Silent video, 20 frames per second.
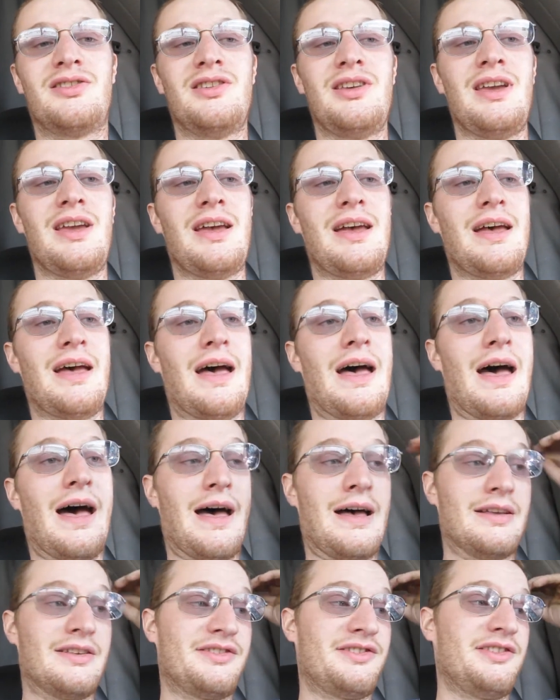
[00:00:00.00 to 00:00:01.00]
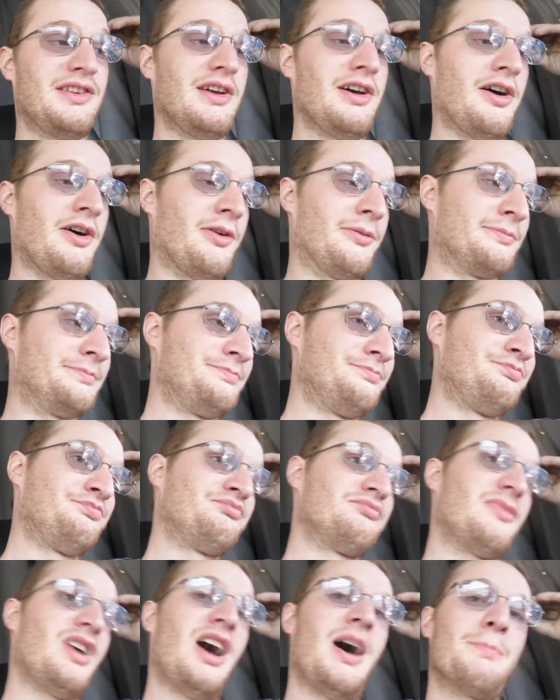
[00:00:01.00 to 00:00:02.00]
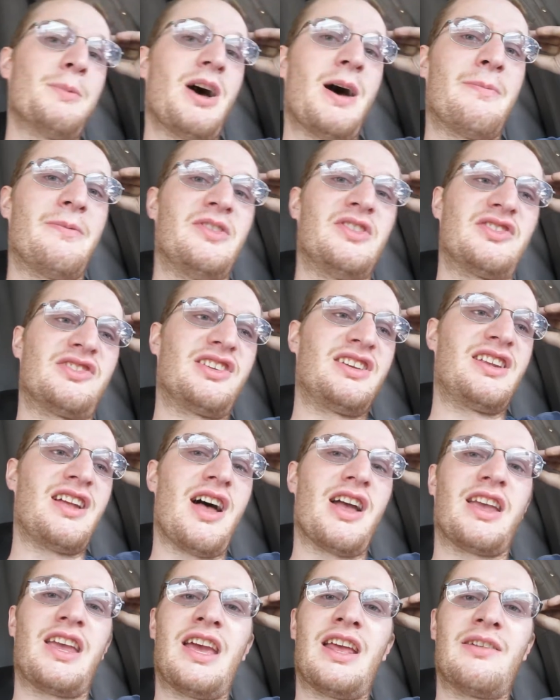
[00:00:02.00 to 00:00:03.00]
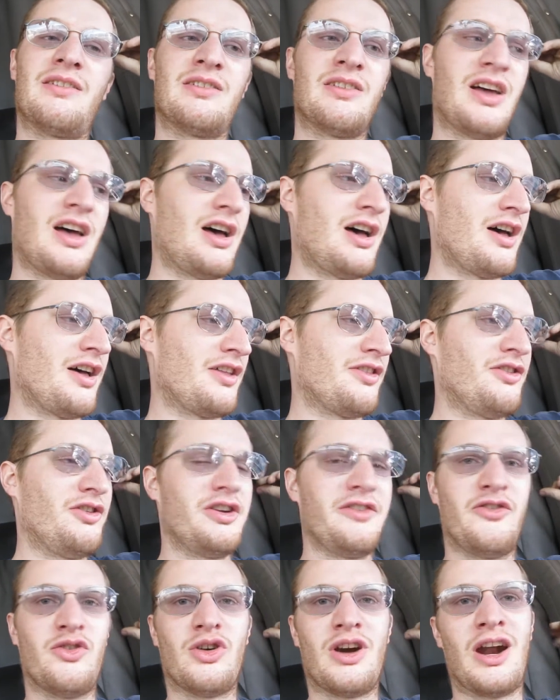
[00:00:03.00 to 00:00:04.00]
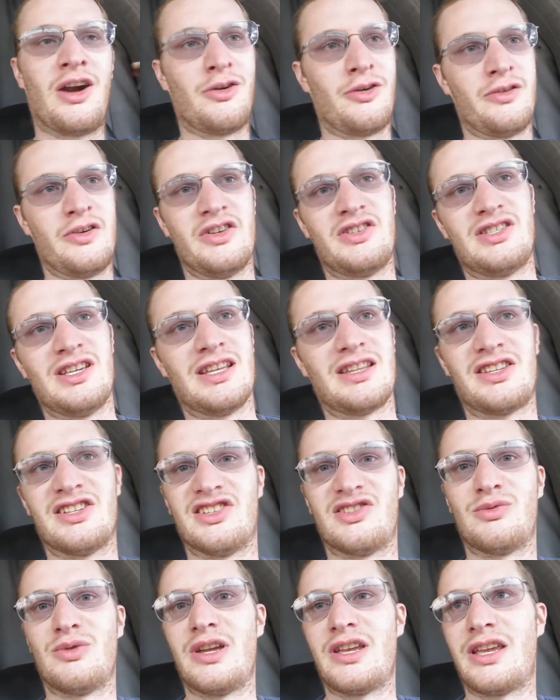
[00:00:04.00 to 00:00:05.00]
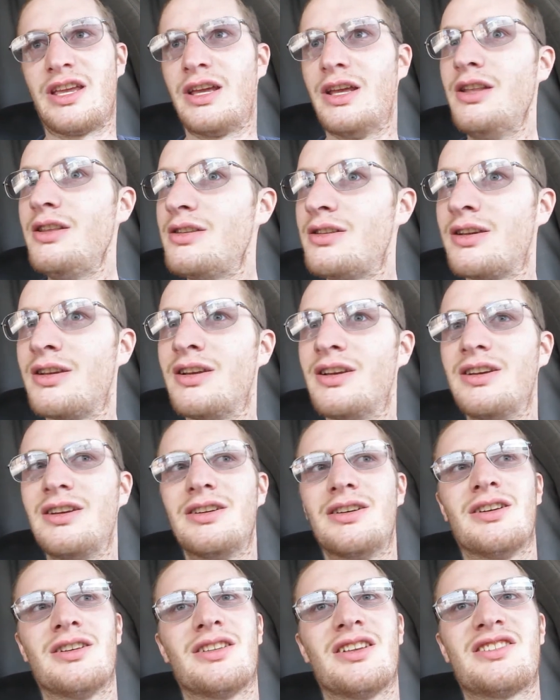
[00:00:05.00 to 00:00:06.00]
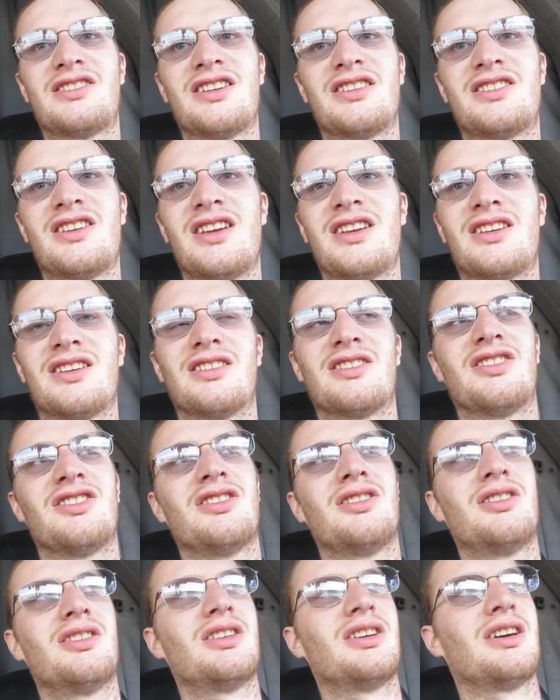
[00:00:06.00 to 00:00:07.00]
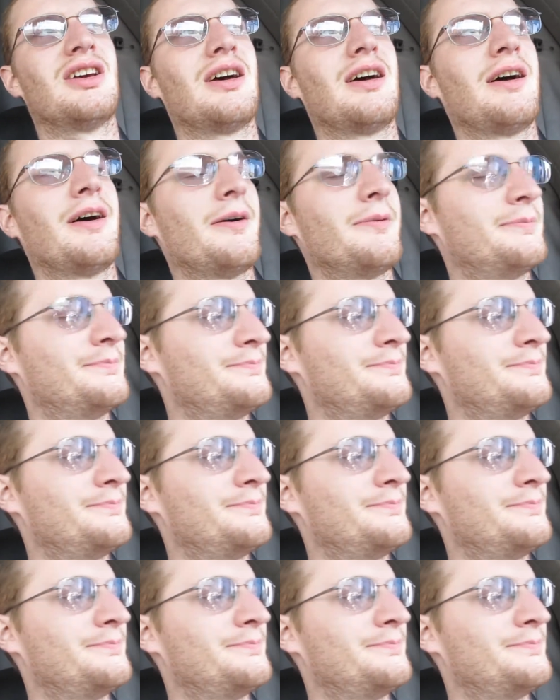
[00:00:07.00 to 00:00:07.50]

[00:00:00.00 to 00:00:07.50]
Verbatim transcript: Yeah, so I'm obviously not getting a thirty-four hour reset this weekend unless I take a good uh,